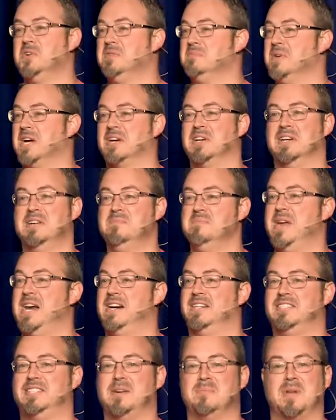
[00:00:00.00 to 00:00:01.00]
I'm not going to
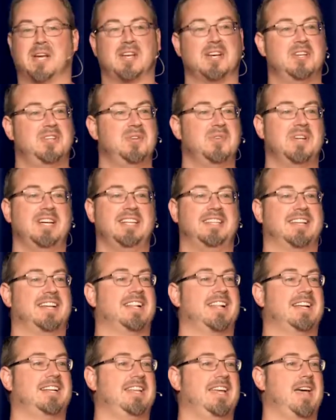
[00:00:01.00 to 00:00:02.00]
embarrass you. I'm not going to do anything
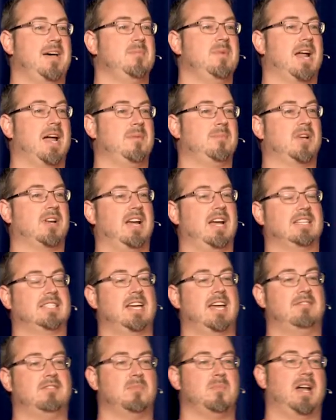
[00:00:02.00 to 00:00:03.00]
like that. But I'm going to ask
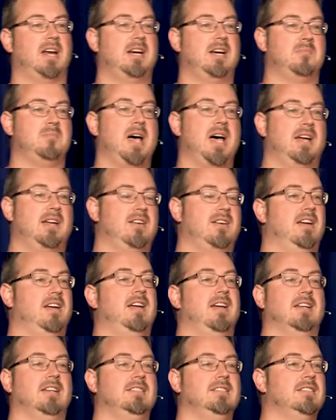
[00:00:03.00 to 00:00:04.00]
everybody to bow your
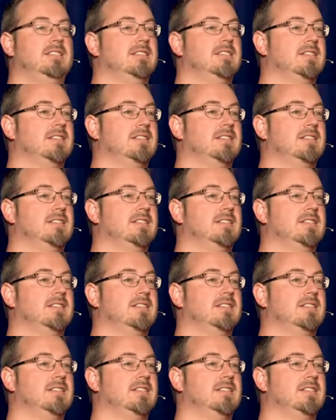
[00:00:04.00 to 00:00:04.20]
heads.